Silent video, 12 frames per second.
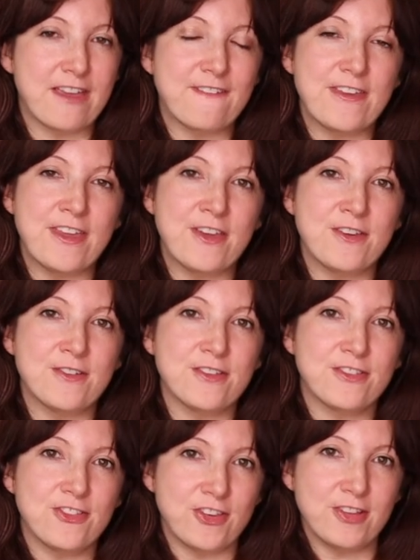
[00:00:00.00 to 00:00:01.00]
If
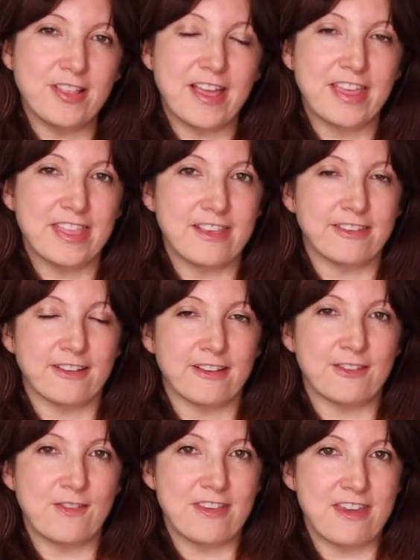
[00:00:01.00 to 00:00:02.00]
you do like these
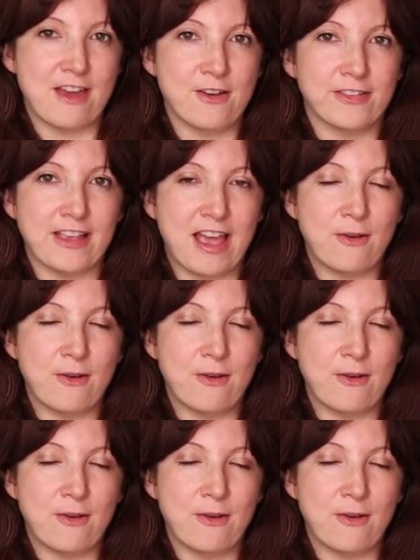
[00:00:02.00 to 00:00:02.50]
sorts of videos,